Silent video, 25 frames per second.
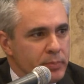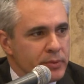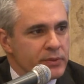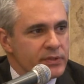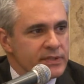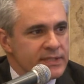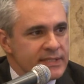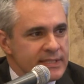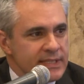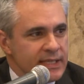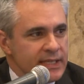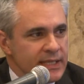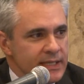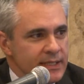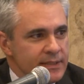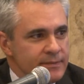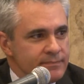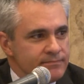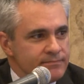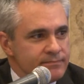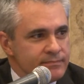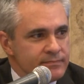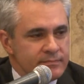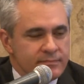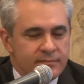per se,
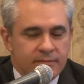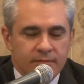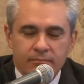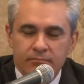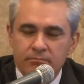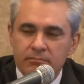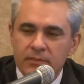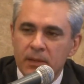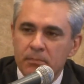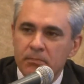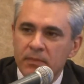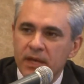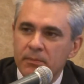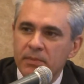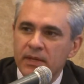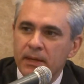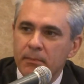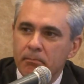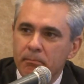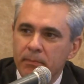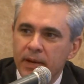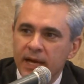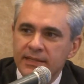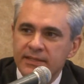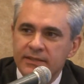but maybe a
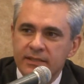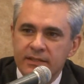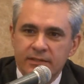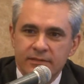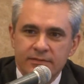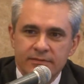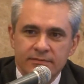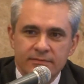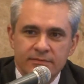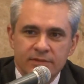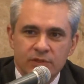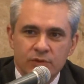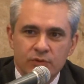better